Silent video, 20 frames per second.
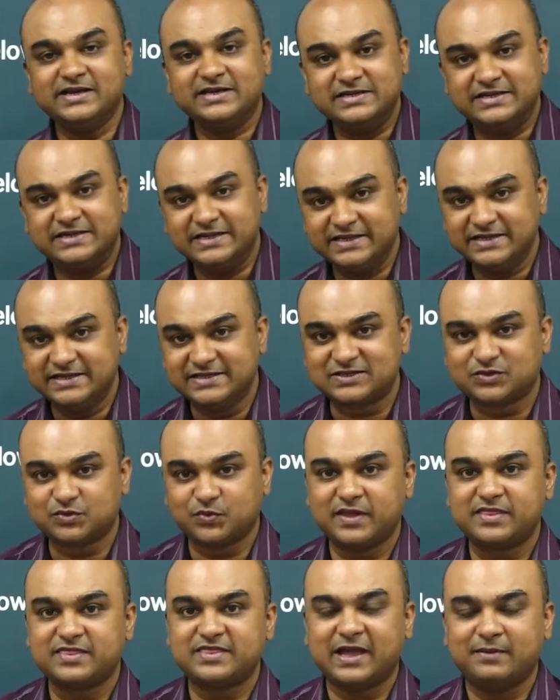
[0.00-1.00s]
deals
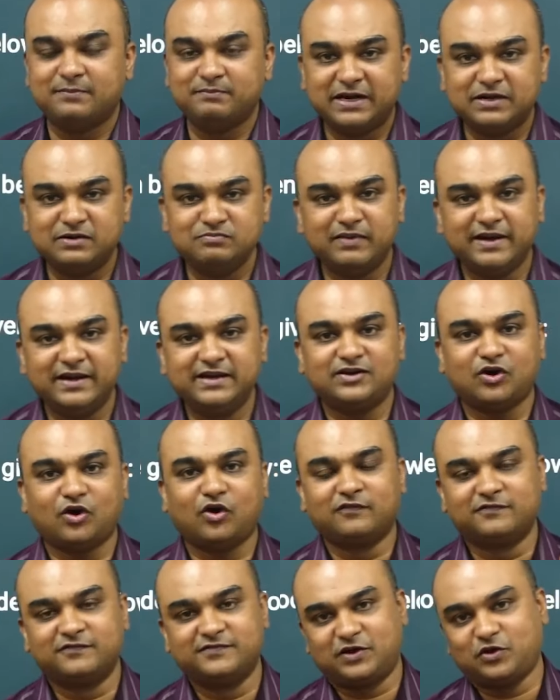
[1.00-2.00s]
with amendment
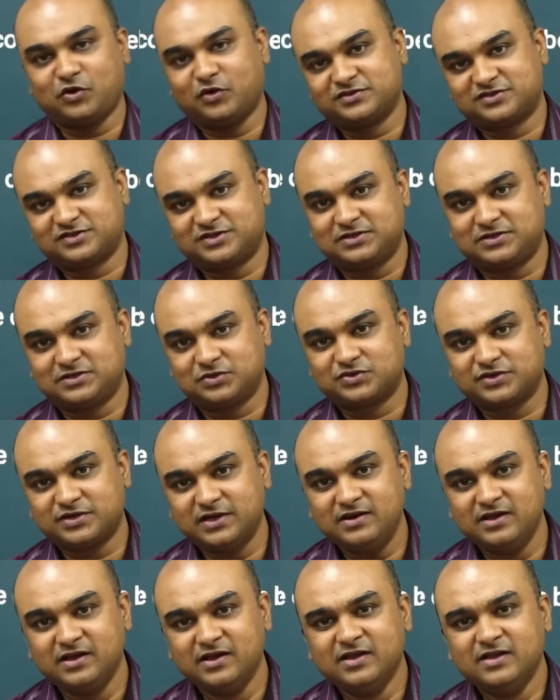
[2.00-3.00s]
of the
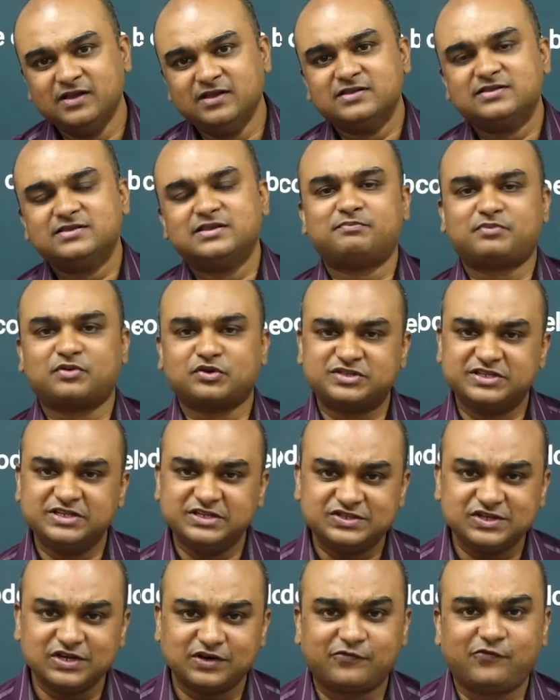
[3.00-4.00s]
Constitution, the
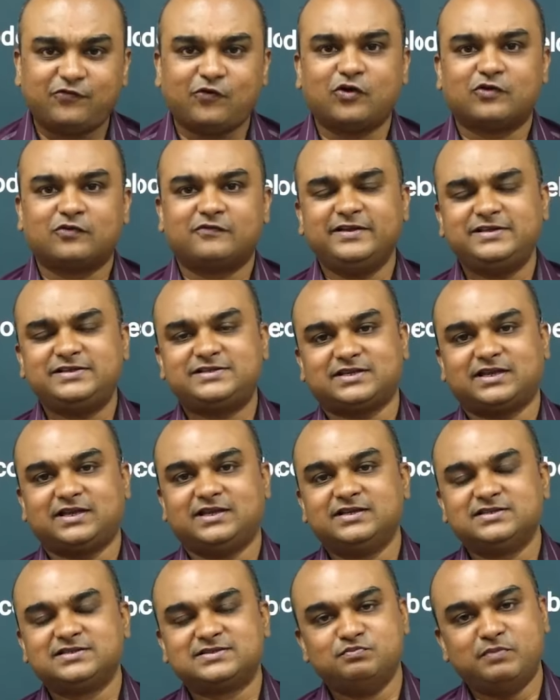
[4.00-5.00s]
procedure for which
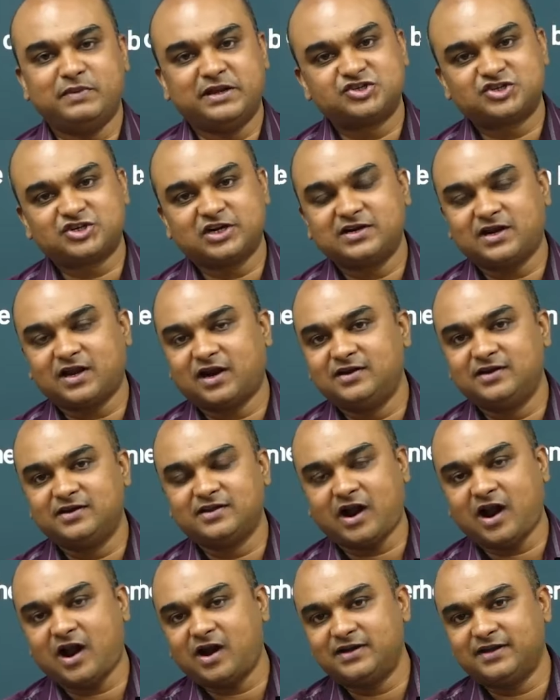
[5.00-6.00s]
is mentioned
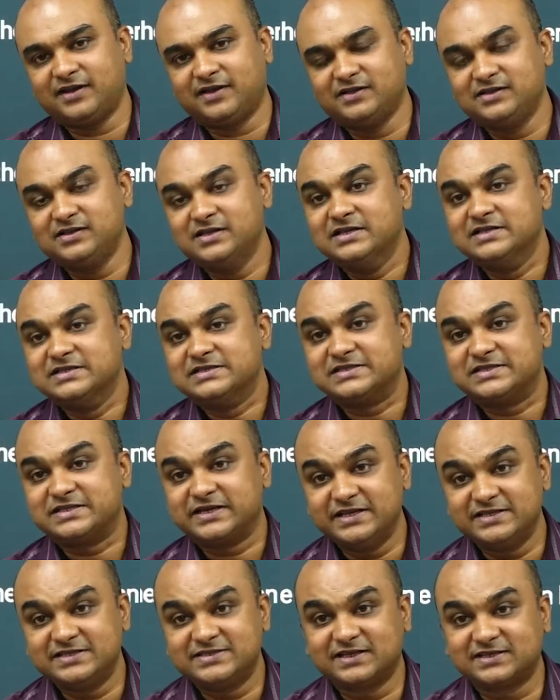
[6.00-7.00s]
under Article
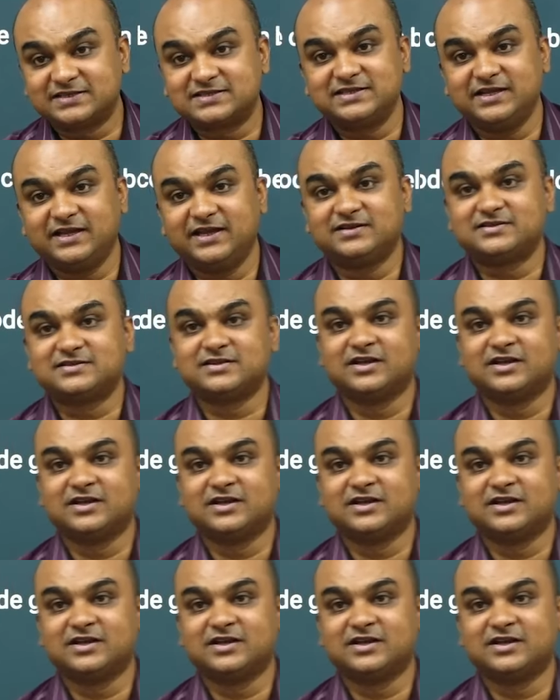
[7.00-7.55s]
three sixty-eight.